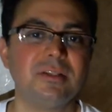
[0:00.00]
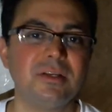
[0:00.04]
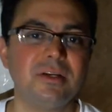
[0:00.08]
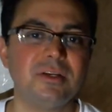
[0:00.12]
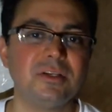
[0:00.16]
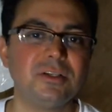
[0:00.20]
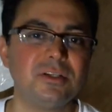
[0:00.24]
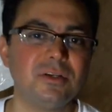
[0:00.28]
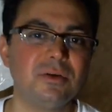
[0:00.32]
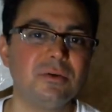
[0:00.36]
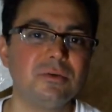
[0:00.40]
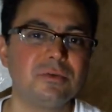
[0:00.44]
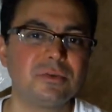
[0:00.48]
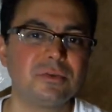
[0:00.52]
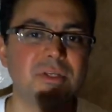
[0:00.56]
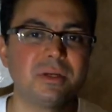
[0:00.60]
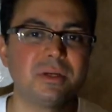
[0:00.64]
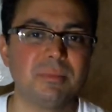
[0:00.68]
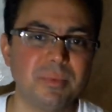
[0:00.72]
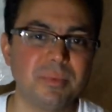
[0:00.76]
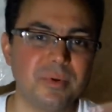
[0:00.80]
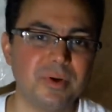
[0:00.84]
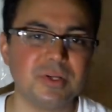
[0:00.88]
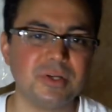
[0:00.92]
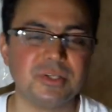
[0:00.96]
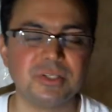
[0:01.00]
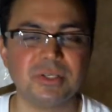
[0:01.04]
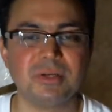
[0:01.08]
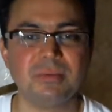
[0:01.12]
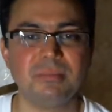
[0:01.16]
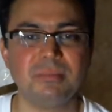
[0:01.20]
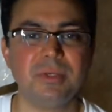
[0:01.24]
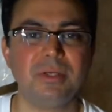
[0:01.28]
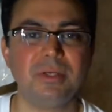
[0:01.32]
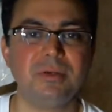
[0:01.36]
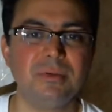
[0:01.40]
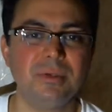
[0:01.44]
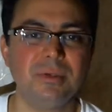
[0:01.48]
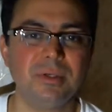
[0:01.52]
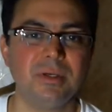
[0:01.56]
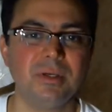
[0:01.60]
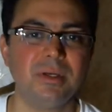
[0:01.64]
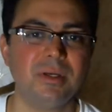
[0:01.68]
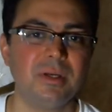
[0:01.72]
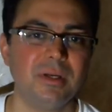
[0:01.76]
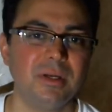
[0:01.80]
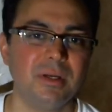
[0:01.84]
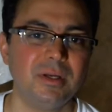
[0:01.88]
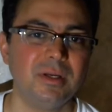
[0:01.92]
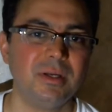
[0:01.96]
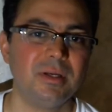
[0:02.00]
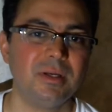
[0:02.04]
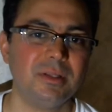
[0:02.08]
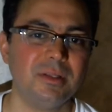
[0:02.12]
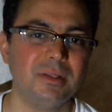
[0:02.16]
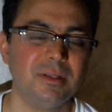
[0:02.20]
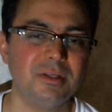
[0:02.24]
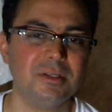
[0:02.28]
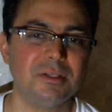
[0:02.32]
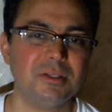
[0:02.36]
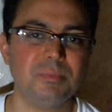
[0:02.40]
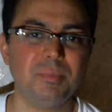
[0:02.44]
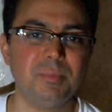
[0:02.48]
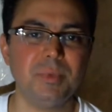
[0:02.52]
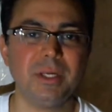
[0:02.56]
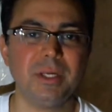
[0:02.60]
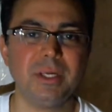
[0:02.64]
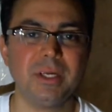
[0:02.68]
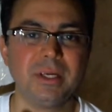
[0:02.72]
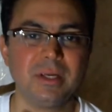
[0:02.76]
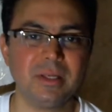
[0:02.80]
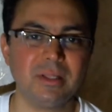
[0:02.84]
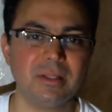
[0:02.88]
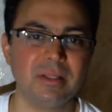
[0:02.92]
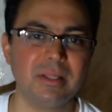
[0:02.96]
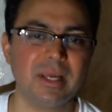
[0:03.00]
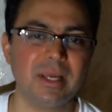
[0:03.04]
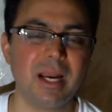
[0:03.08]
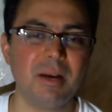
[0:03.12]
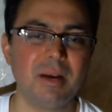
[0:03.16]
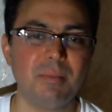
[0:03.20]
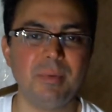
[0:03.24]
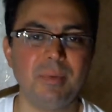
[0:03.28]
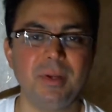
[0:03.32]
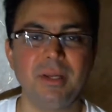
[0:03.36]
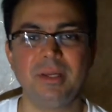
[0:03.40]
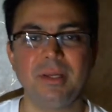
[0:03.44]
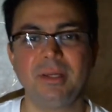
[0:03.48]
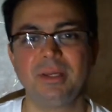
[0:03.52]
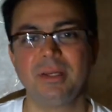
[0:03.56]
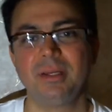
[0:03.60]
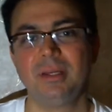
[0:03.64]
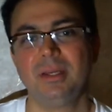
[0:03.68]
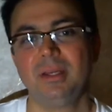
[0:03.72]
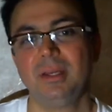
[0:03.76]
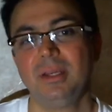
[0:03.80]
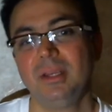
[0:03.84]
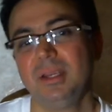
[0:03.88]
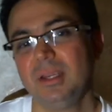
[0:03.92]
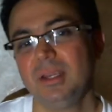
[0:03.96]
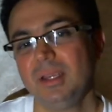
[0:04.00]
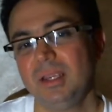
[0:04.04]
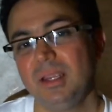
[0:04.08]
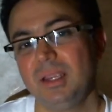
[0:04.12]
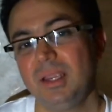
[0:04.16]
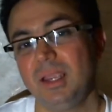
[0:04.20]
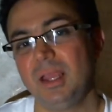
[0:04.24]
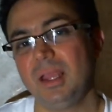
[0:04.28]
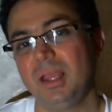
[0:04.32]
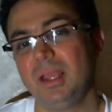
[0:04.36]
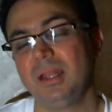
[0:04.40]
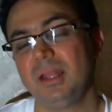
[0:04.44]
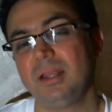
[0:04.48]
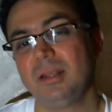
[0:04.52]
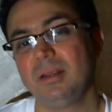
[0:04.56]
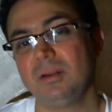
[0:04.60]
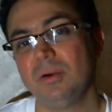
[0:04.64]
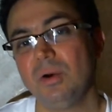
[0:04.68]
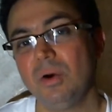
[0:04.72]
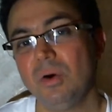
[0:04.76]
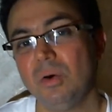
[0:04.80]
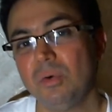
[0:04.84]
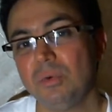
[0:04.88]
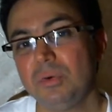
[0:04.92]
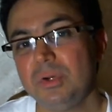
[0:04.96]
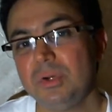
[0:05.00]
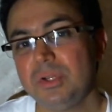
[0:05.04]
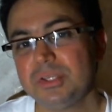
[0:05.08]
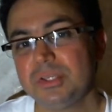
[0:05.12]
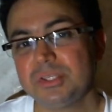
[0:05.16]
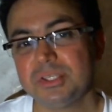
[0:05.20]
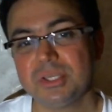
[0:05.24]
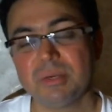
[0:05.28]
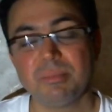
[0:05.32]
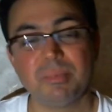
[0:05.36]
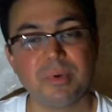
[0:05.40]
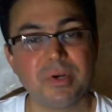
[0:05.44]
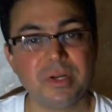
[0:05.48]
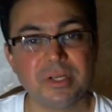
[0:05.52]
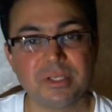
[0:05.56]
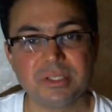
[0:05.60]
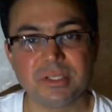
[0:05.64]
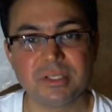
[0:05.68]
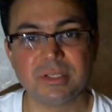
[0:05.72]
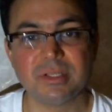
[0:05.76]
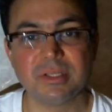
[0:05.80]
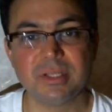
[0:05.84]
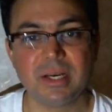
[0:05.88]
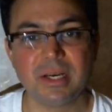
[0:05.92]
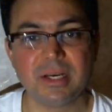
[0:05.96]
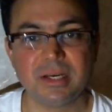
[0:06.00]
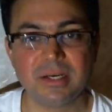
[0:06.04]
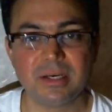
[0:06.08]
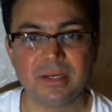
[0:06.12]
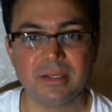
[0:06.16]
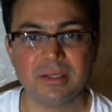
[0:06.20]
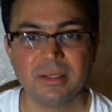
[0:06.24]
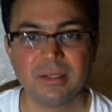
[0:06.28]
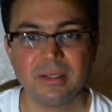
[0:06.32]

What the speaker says: There is no separation between this being and that being, and only separation that